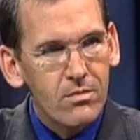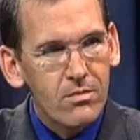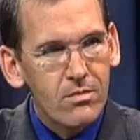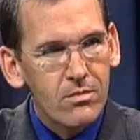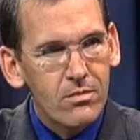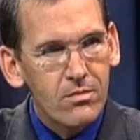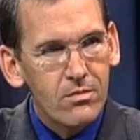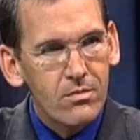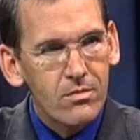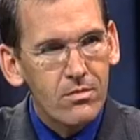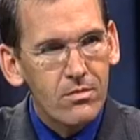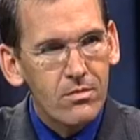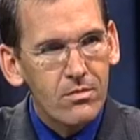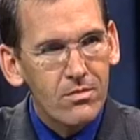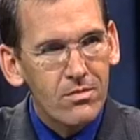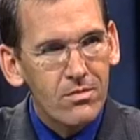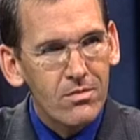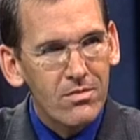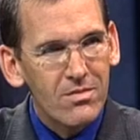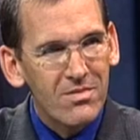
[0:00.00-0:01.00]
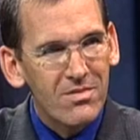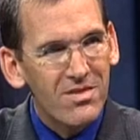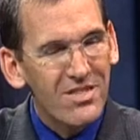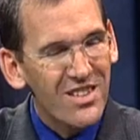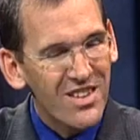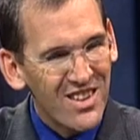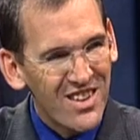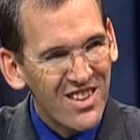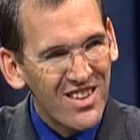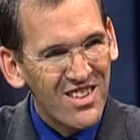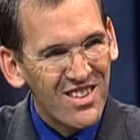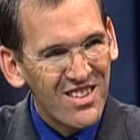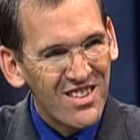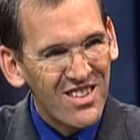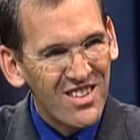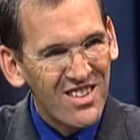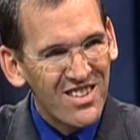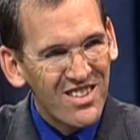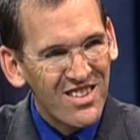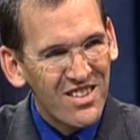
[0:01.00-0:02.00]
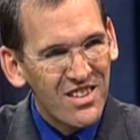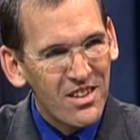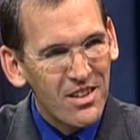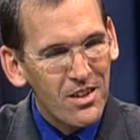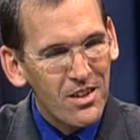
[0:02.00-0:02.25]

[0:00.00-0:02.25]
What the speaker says: 9 campaign. Thank you for joining us.